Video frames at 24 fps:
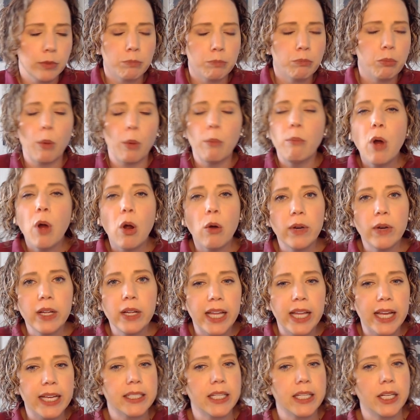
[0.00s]
promote
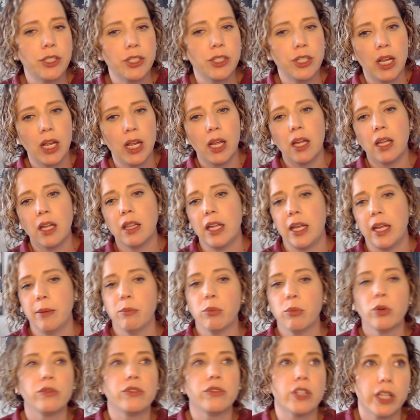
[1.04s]
relaxation, they
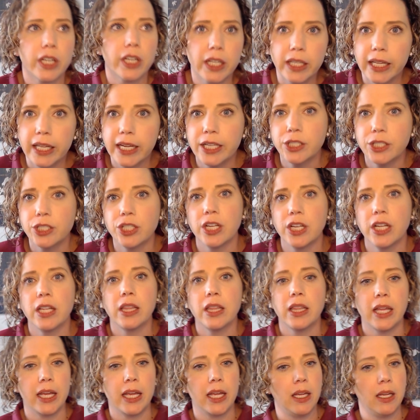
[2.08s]
improve circulation,
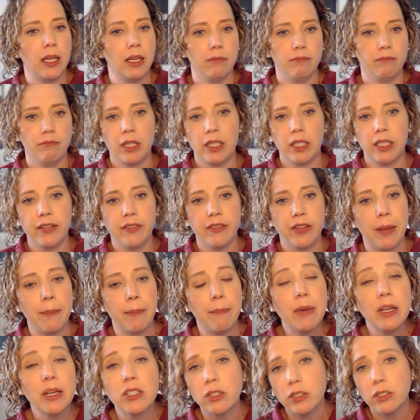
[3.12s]
they alleviate
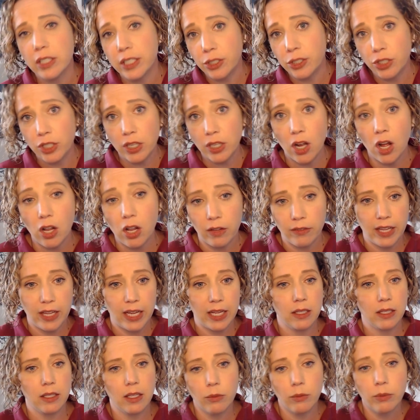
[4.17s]
muscle tension, all of that.
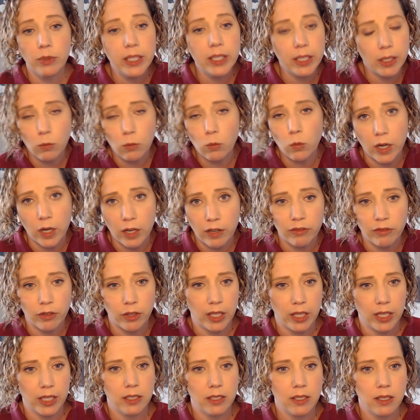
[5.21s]
They're really wonderful
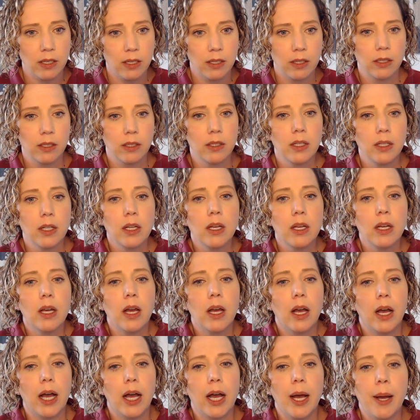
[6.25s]
things.
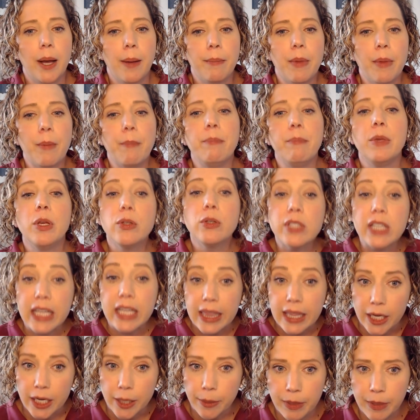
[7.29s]
Music
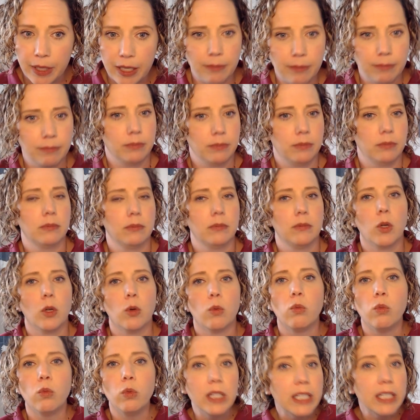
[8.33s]
therapy,
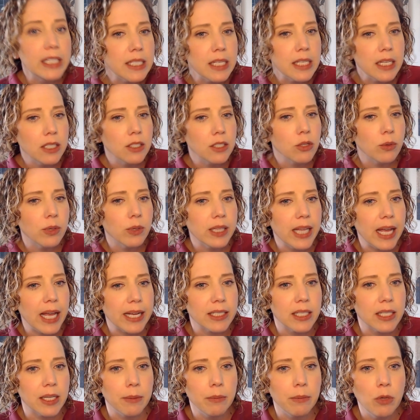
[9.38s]
listening to
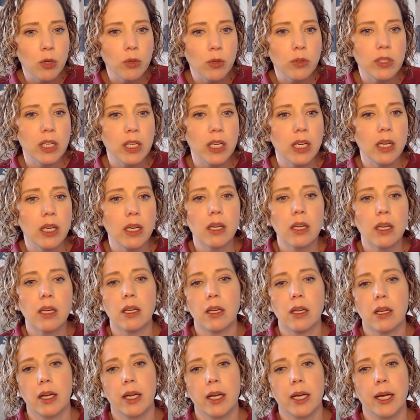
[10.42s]
relaxing music,